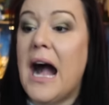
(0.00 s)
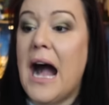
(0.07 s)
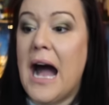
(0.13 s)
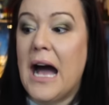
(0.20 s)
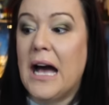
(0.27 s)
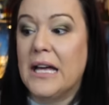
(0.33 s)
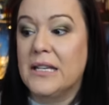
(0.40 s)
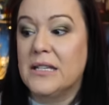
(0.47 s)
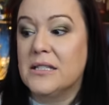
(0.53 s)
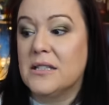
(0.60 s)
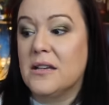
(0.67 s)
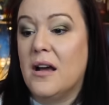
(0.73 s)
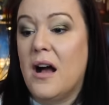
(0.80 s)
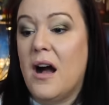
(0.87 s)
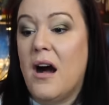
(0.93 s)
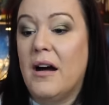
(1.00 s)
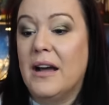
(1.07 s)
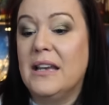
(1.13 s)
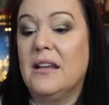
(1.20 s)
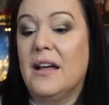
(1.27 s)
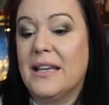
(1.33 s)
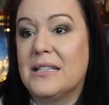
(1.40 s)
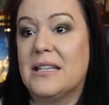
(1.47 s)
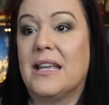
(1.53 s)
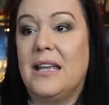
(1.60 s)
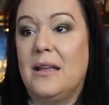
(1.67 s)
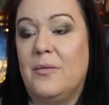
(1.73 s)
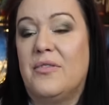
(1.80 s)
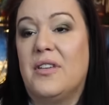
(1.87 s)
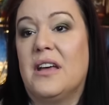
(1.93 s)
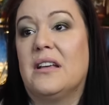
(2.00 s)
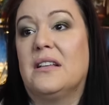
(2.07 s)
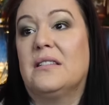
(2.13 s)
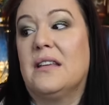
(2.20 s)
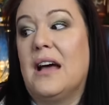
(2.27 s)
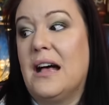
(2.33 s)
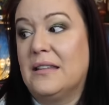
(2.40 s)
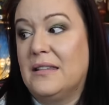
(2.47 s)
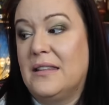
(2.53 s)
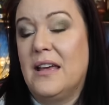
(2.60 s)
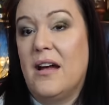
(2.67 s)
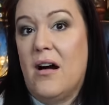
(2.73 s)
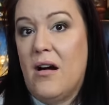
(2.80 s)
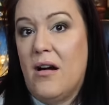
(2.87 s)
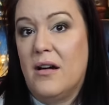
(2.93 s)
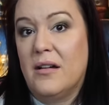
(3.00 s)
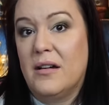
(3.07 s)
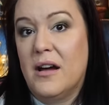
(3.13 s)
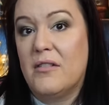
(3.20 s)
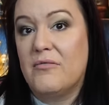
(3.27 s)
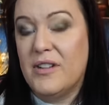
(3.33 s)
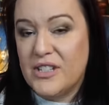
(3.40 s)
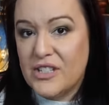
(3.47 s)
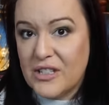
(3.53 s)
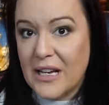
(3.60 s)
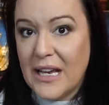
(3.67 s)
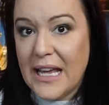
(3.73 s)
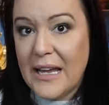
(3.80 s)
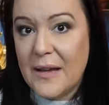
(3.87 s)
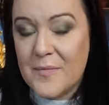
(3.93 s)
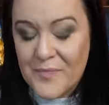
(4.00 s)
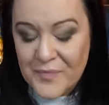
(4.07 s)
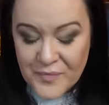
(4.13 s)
and I like to keep things as they are originally.